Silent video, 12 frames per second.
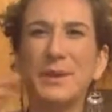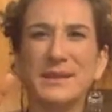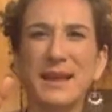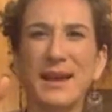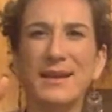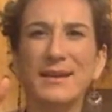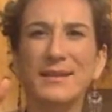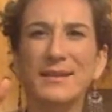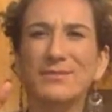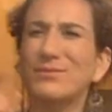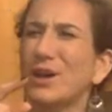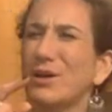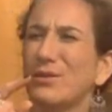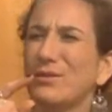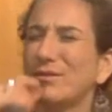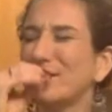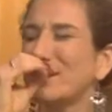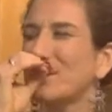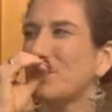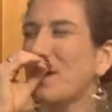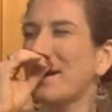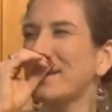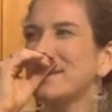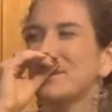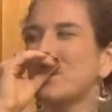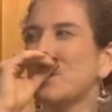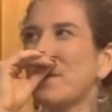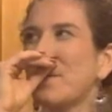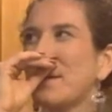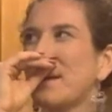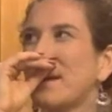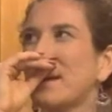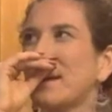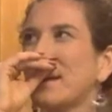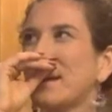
Bayside. No, why is, why am I,